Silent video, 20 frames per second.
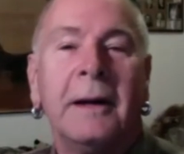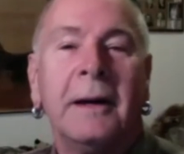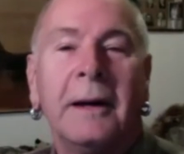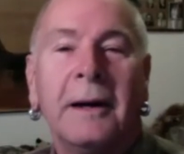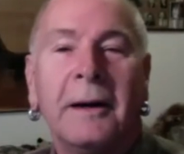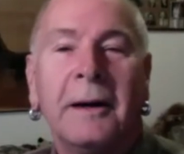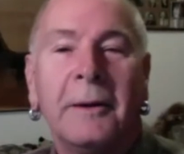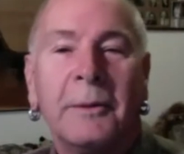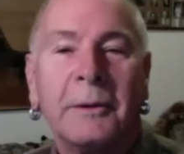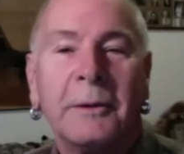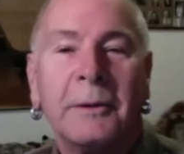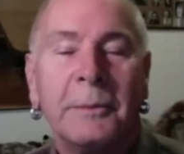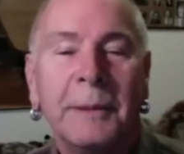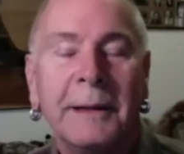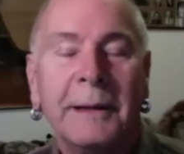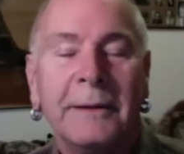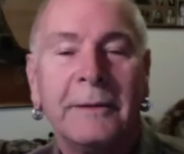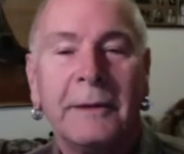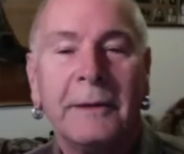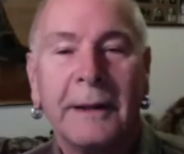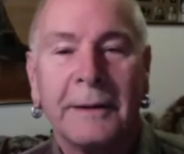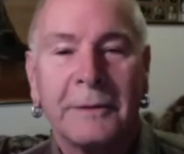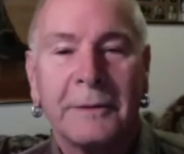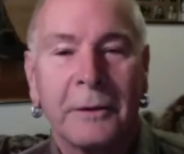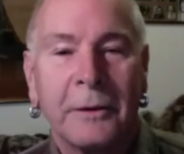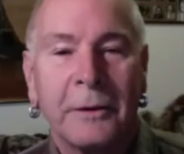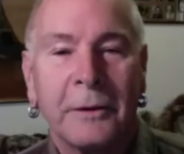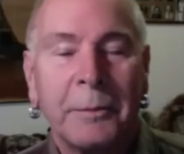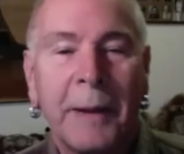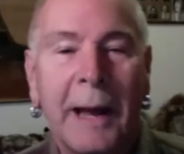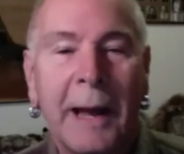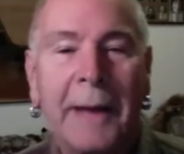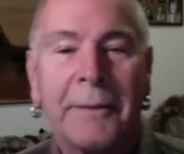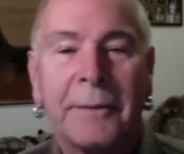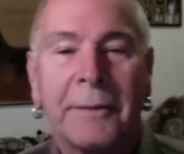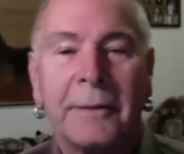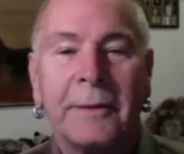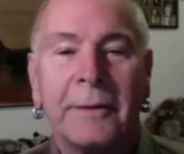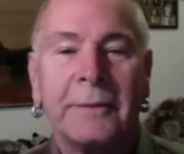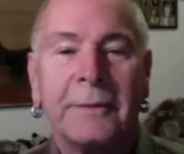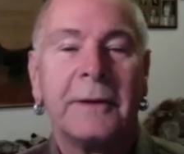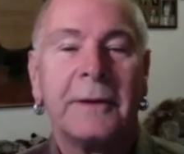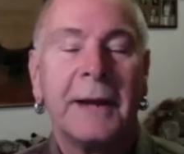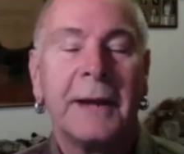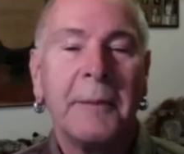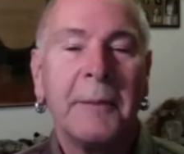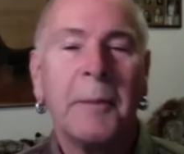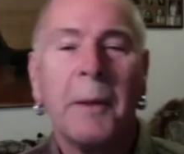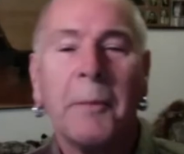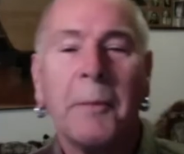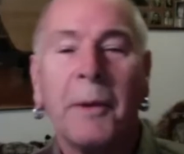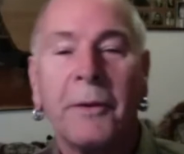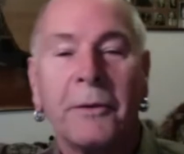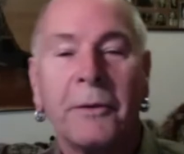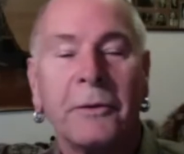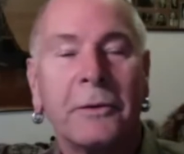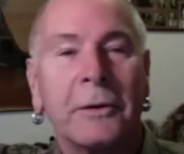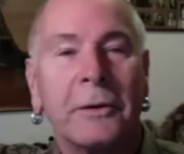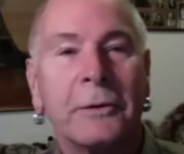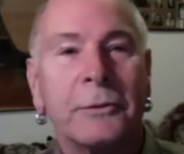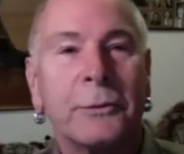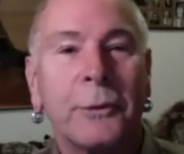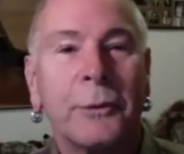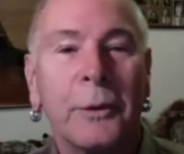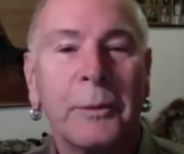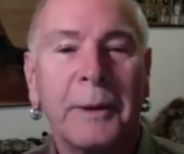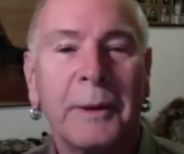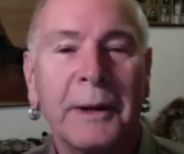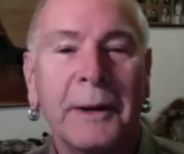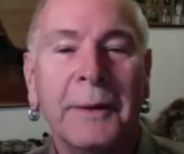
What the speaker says: which means he has a good path. It's a name my mother chose for me.